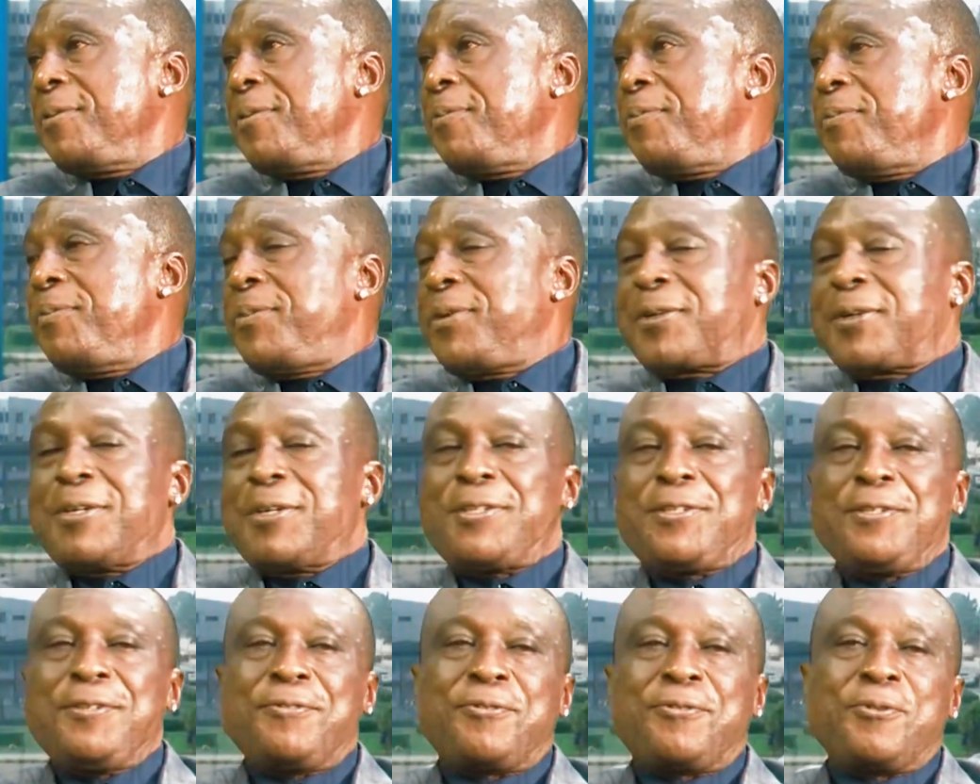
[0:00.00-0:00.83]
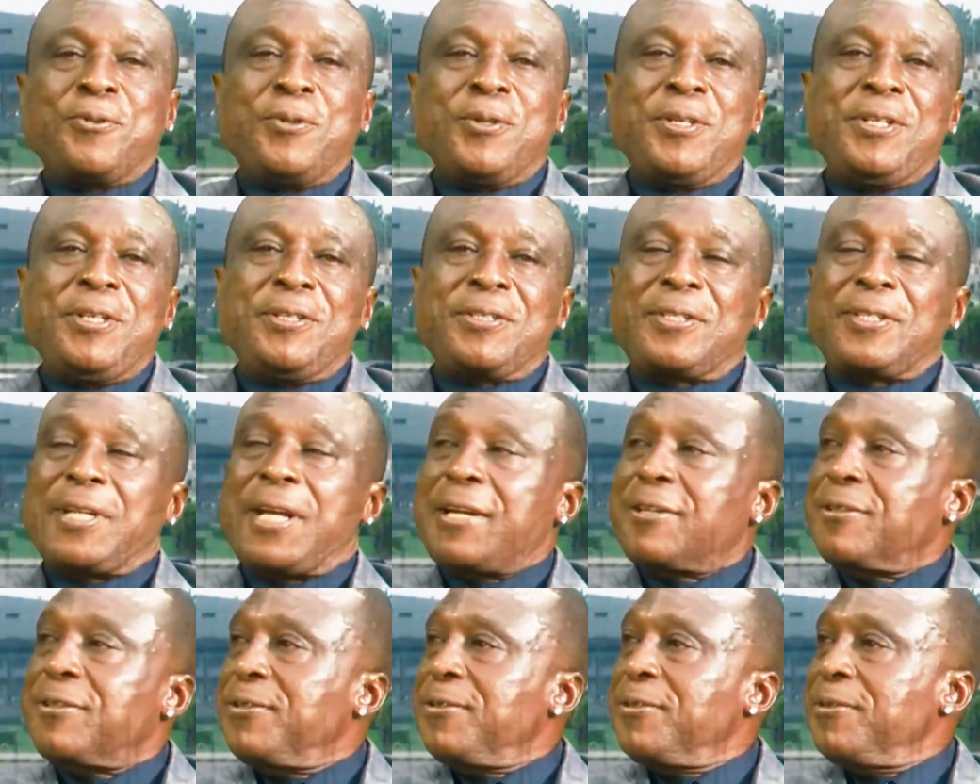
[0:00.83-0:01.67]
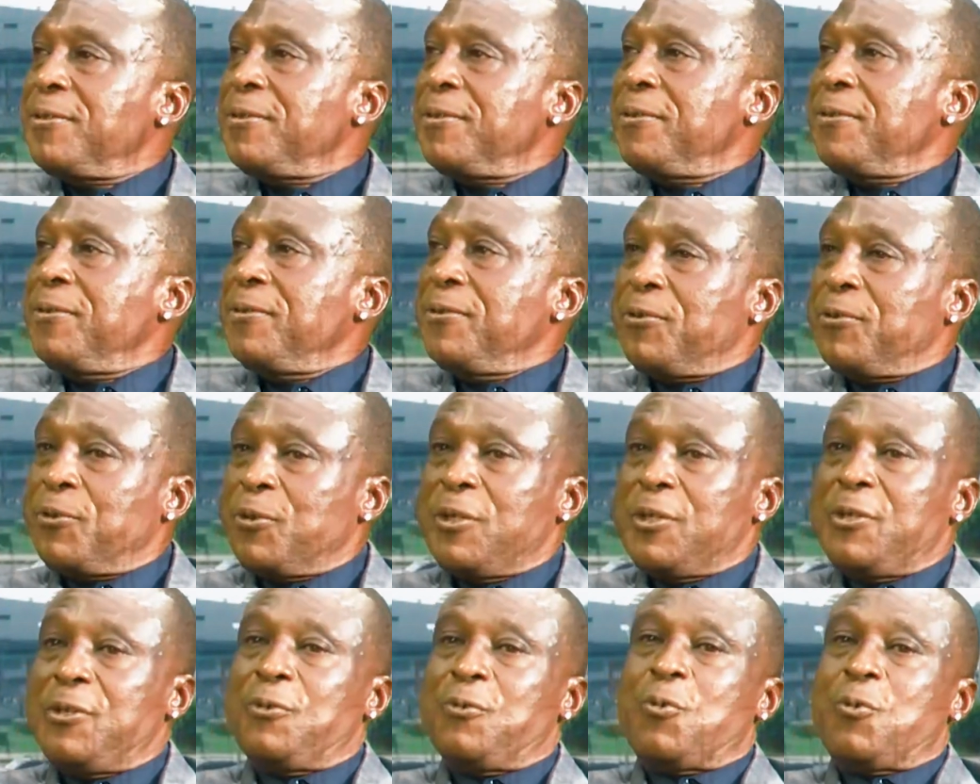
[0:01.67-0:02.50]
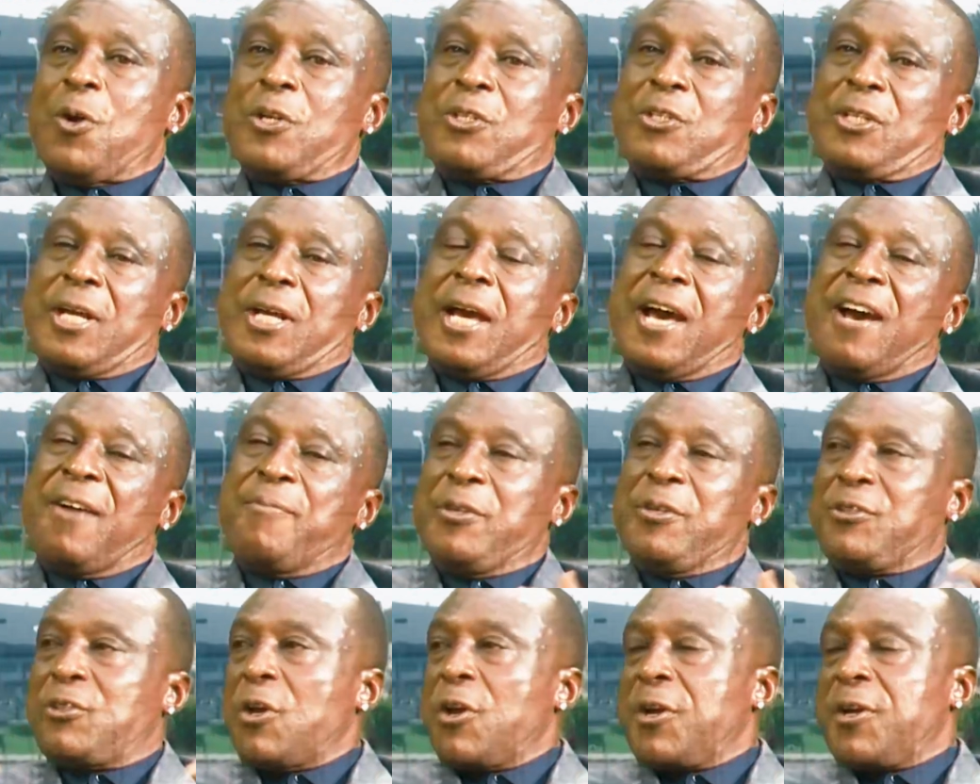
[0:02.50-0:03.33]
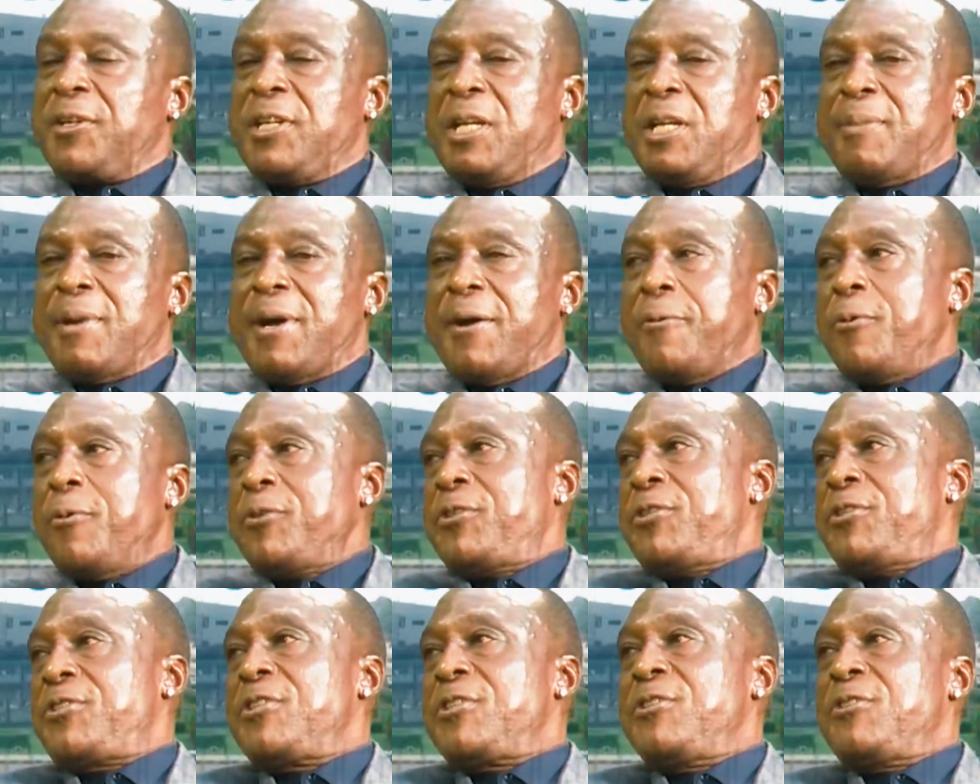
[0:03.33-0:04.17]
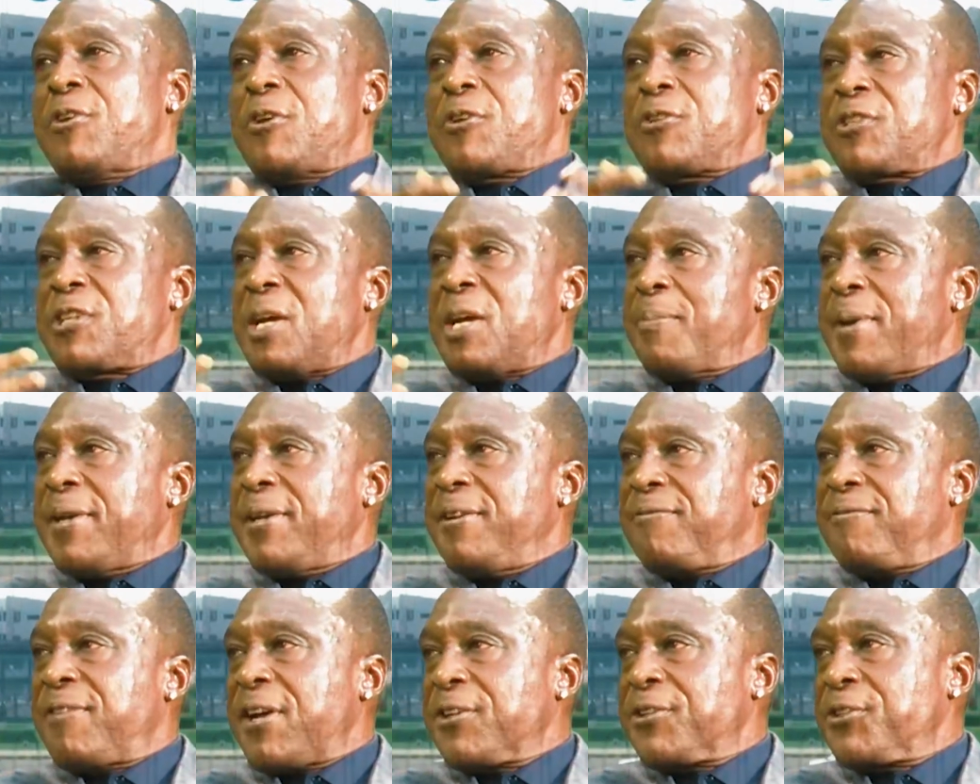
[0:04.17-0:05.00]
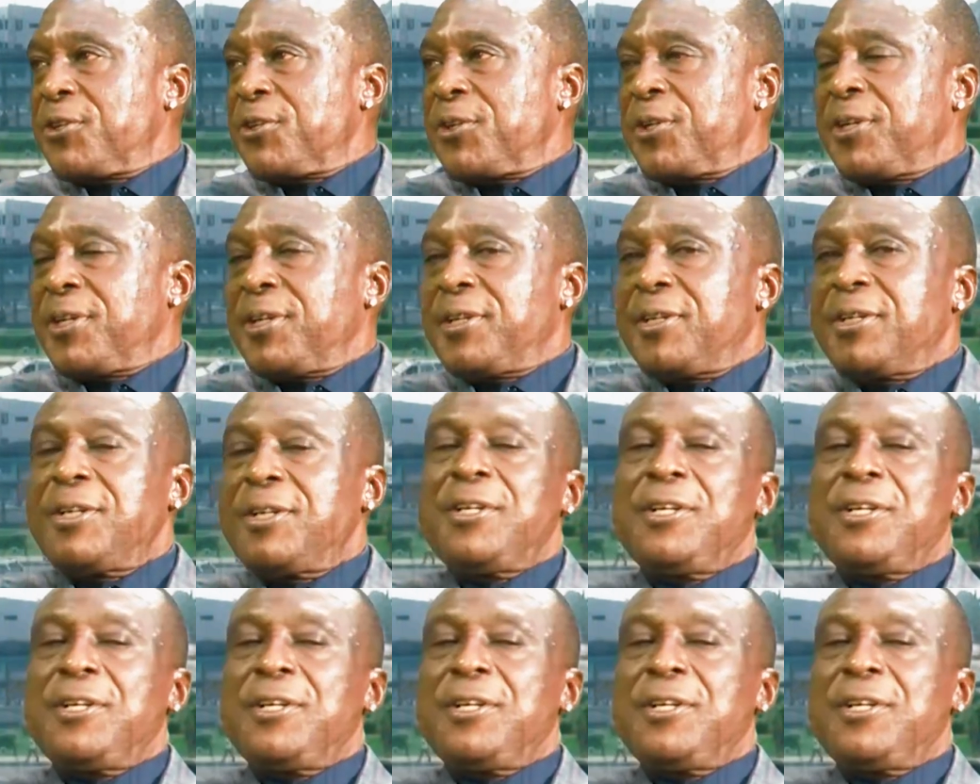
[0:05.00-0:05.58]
because if we start doing what I'll be talking about, which is industrial manufacturing,